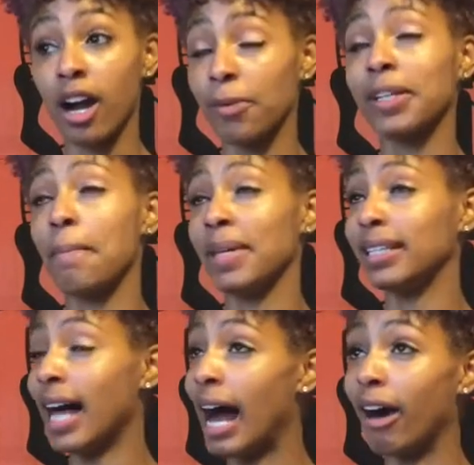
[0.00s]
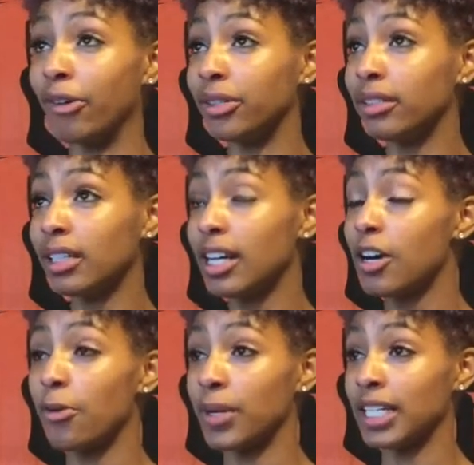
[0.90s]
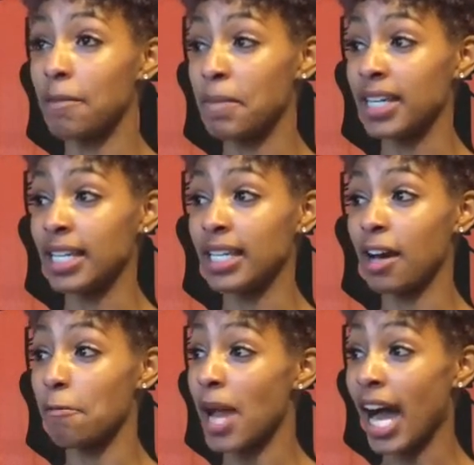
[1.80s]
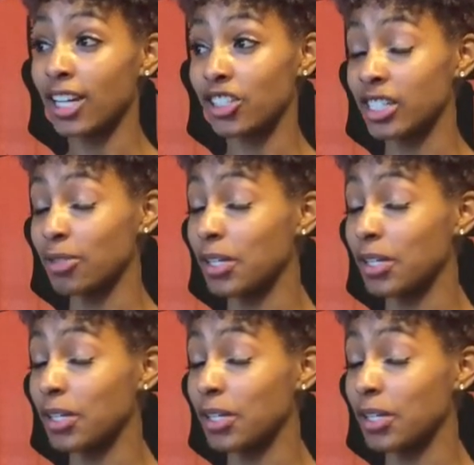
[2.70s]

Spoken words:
We can be loud, we can be obnoxious,